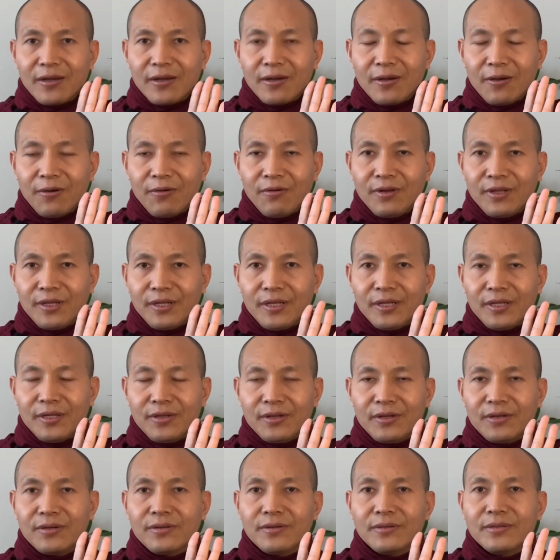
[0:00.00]
or, you
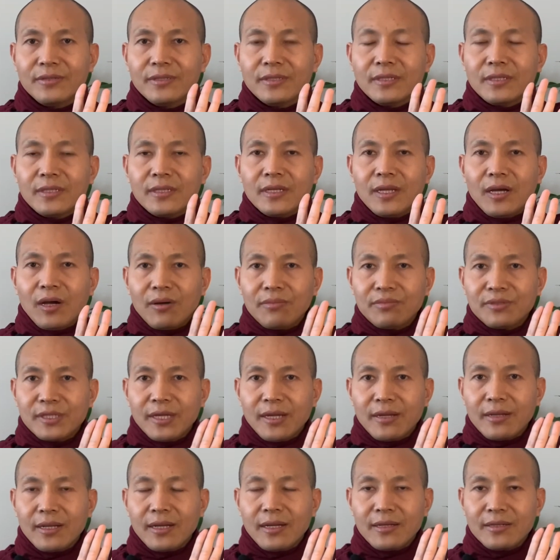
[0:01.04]
know, the object
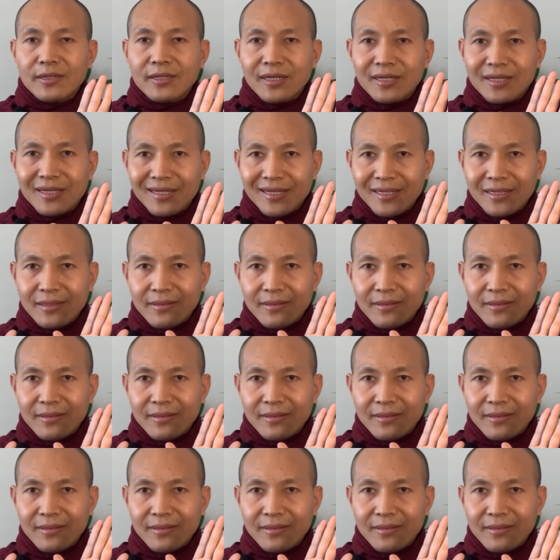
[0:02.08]
are 13